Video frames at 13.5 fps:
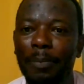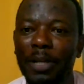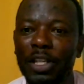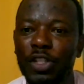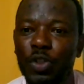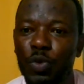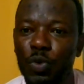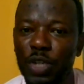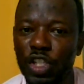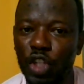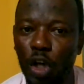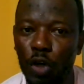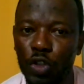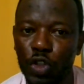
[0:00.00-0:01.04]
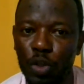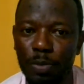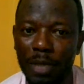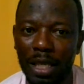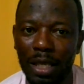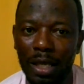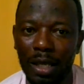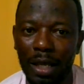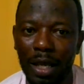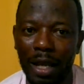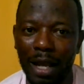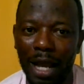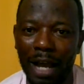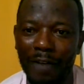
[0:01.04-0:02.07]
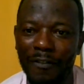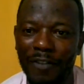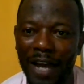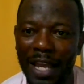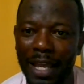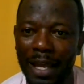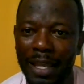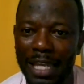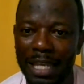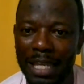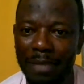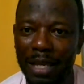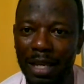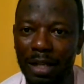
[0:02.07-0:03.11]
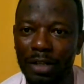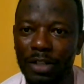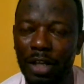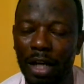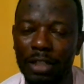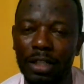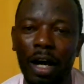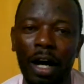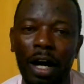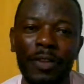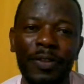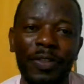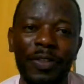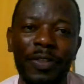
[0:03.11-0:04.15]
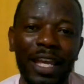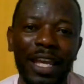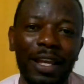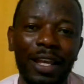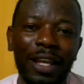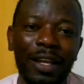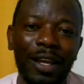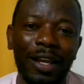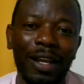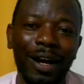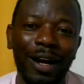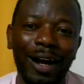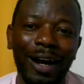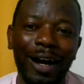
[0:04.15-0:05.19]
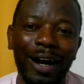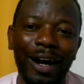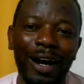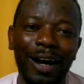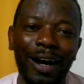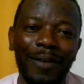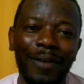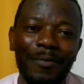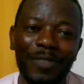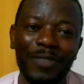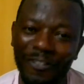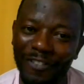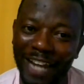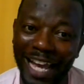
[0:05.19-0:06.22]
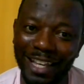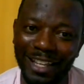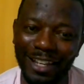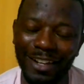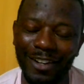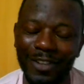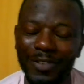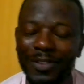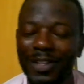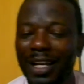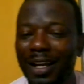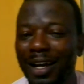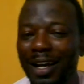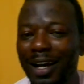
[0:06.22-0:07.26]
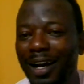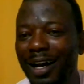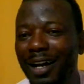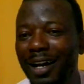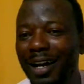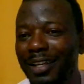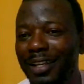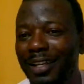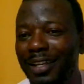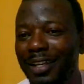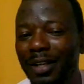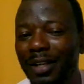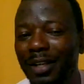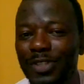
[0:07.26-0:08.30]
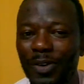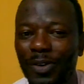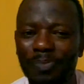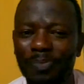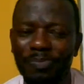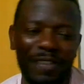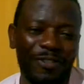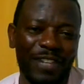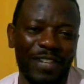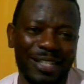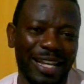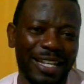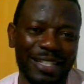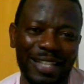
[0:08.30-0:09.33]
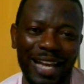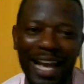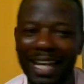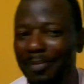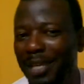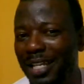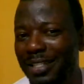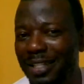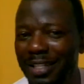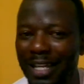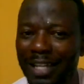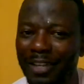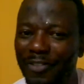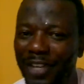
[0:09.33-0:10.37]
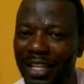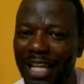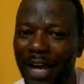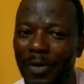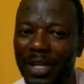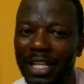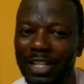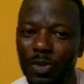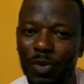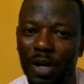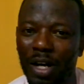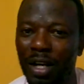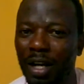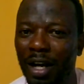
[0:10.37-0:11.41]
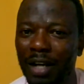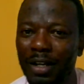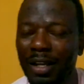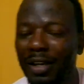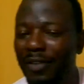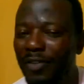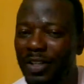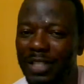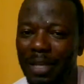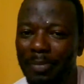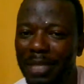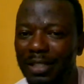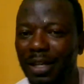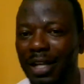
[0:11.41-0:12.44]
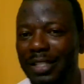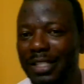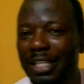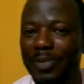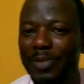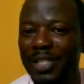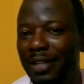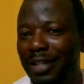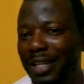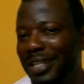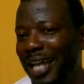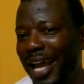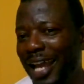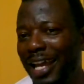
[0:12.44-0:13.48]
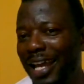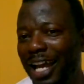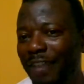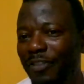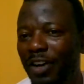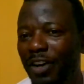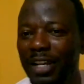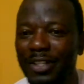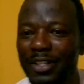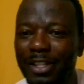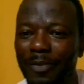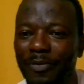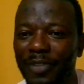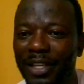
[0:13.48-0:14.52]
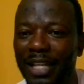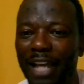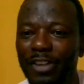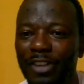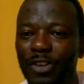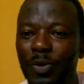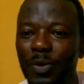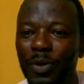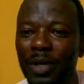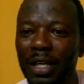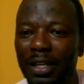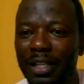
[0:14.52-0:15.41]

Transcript: please reach out to me via email, not on the fly here. Email. So if there's a little animation that you think that we need to work on, there's a misconception that I have, or there's something that you